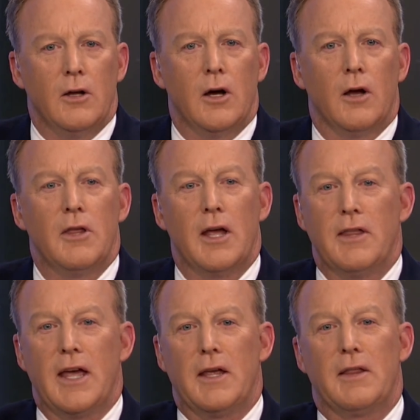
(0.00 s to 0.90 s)
Fair
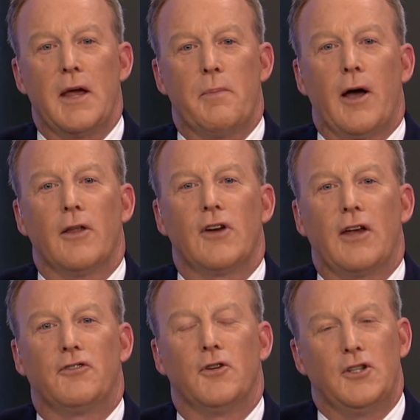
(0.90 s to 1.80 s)
dues. They
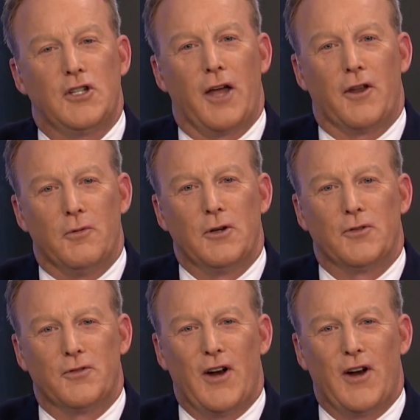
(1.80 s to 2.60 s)
apologized to each other, which was